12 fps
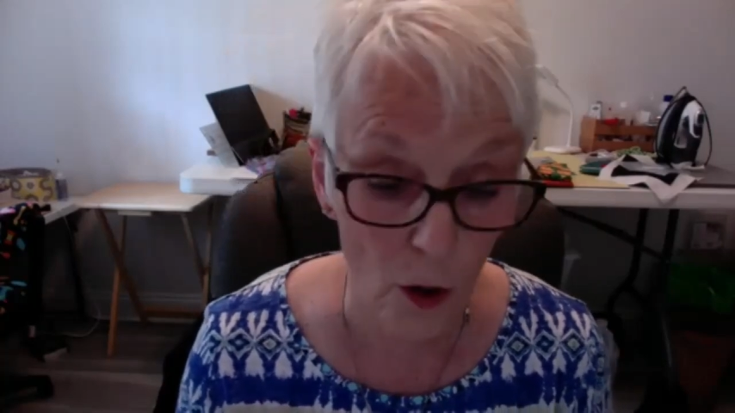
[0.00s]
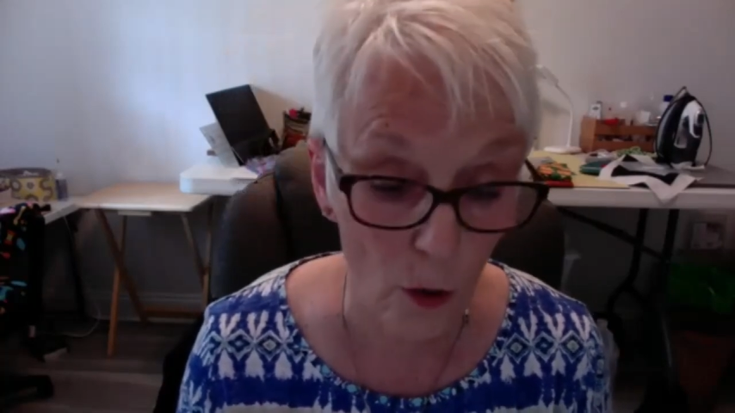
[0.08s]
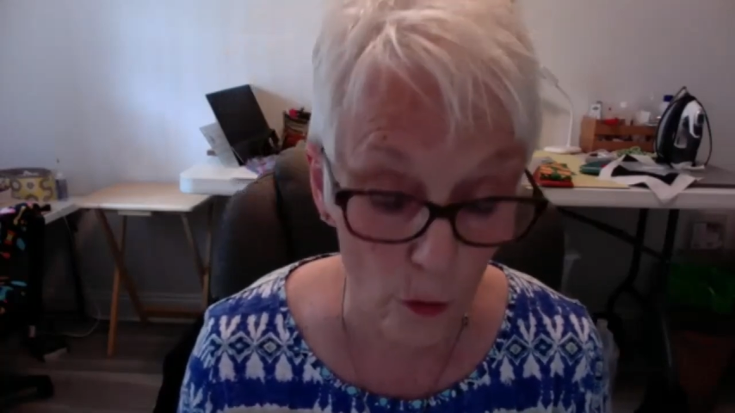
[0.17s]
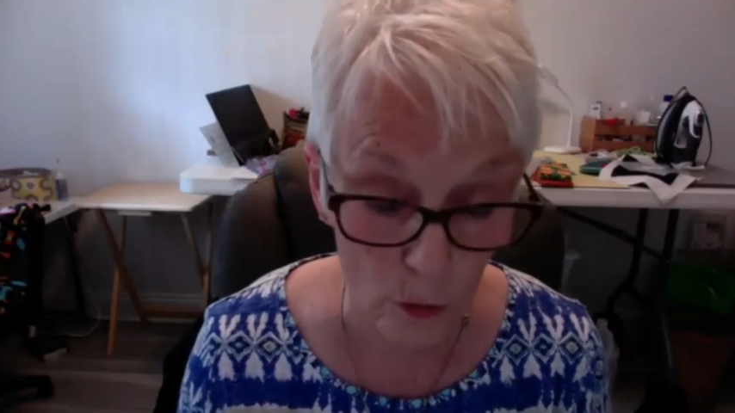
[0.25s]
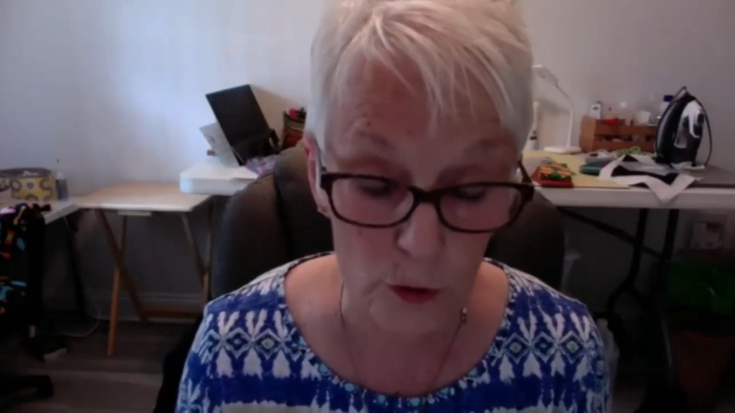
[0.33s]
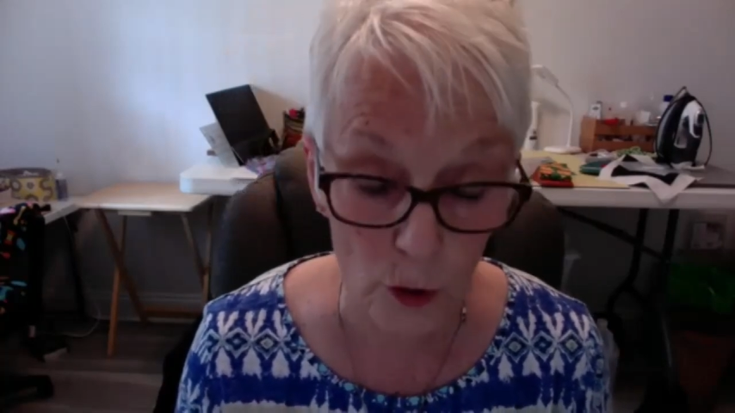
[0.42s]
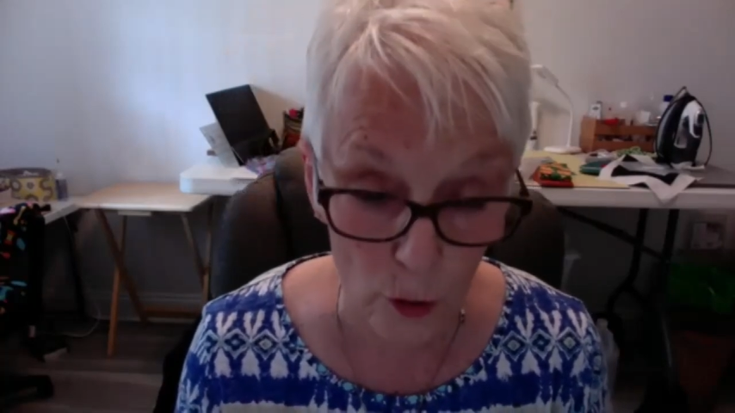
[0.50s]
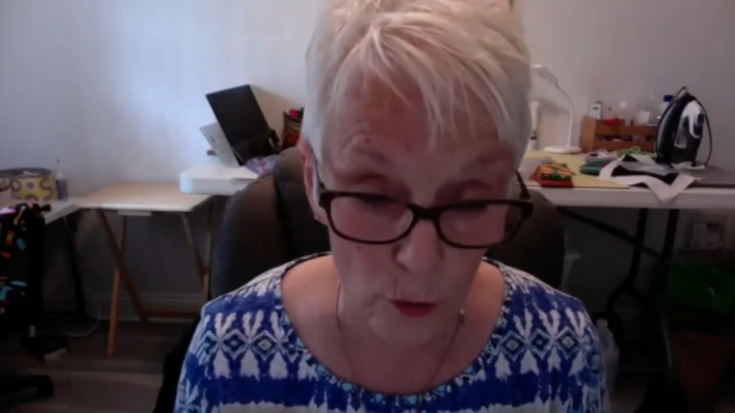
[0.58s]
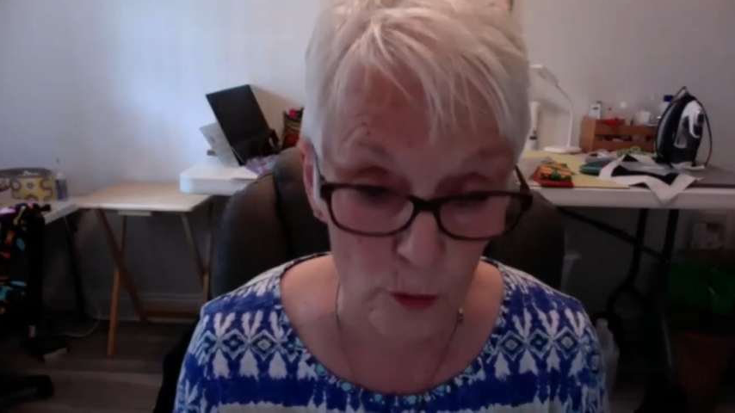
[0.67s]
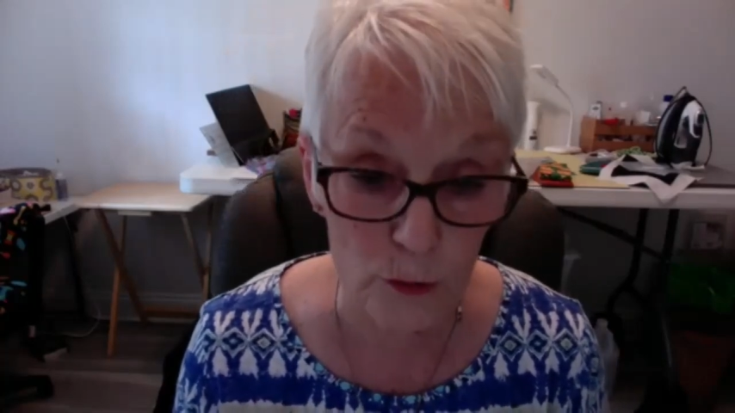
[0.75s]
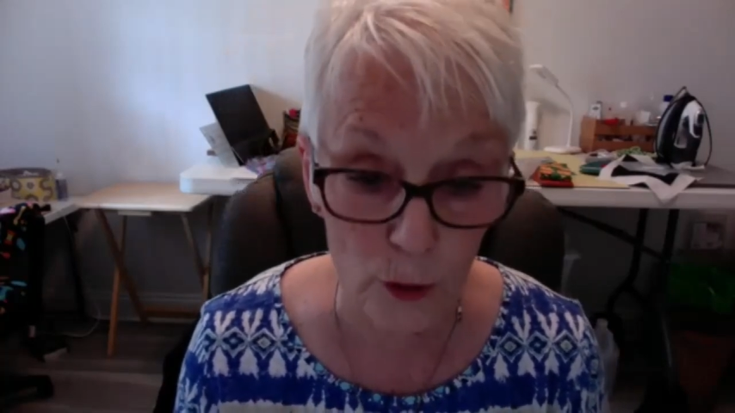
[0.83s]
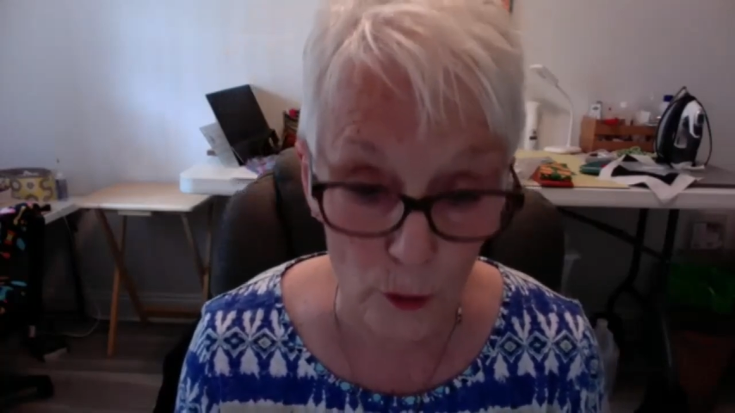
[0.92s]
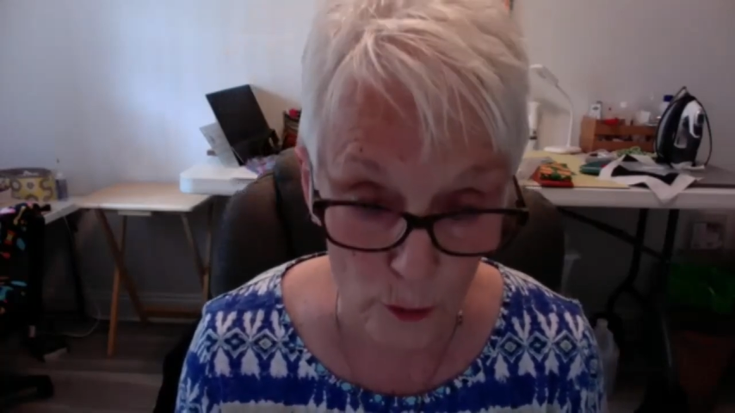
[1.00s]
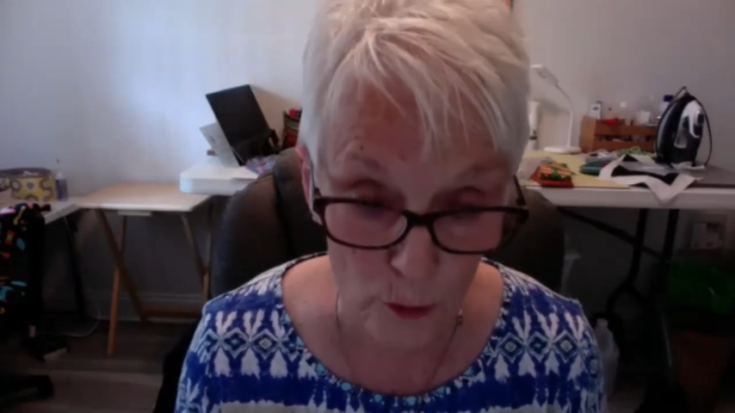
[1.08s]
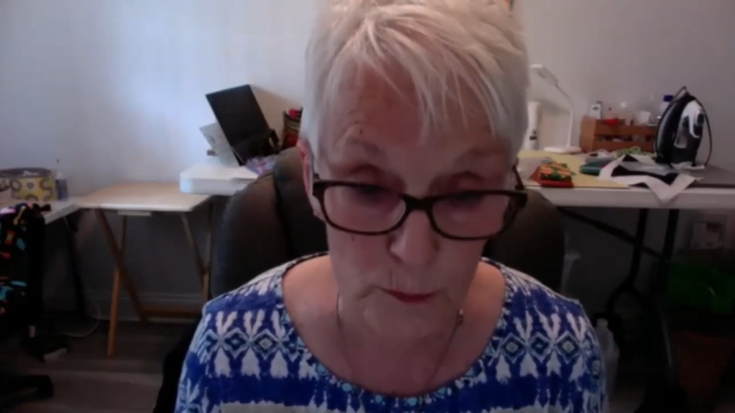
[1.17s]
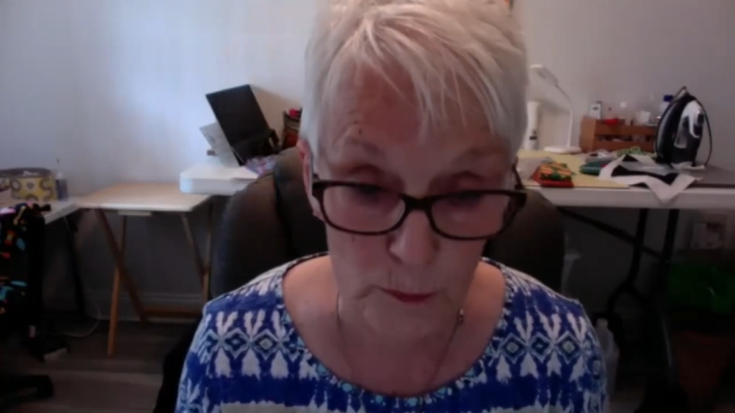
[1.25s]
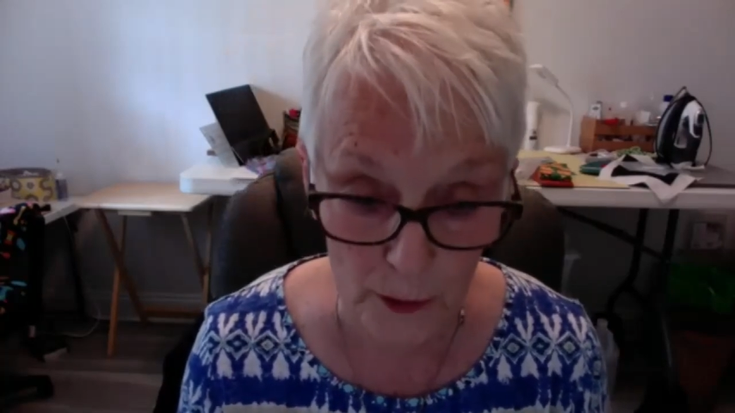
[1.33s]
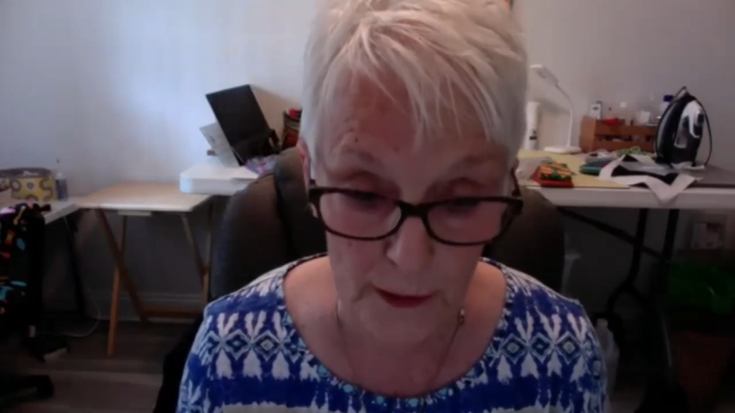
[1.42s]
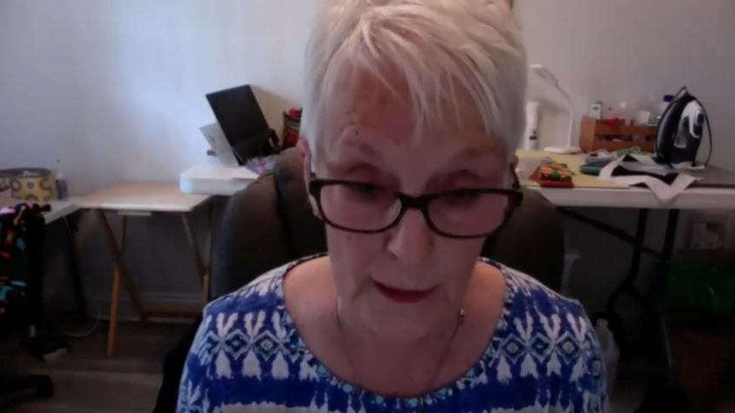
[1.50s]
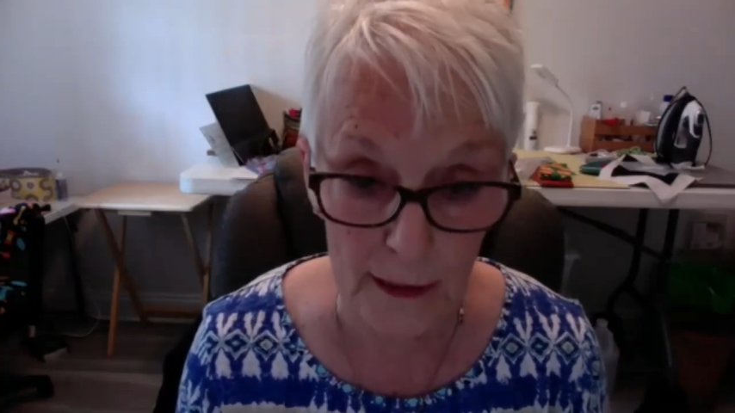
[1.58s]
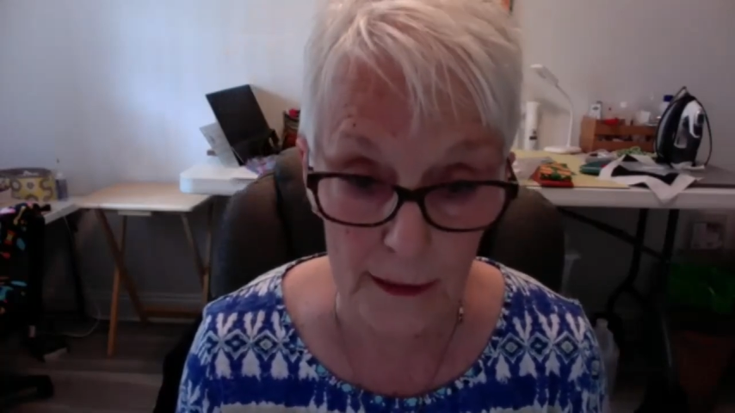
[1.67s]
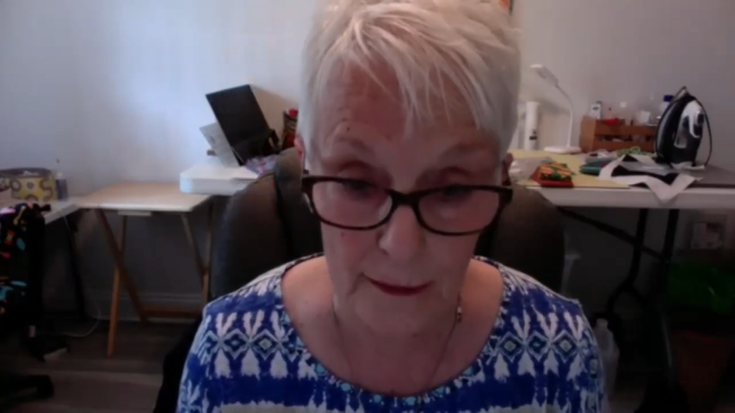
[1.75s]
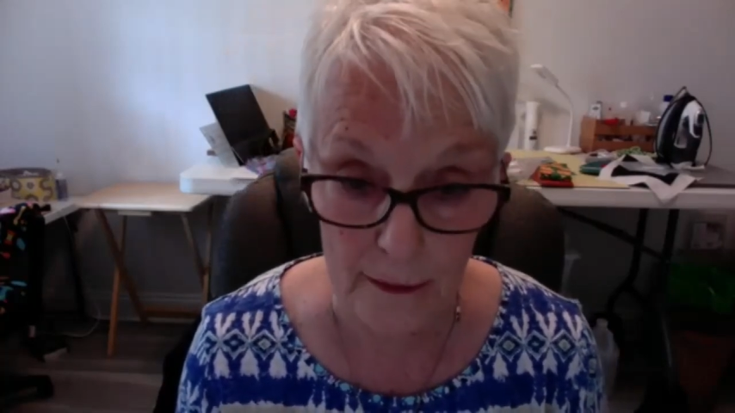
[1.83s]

old, old, old Bernina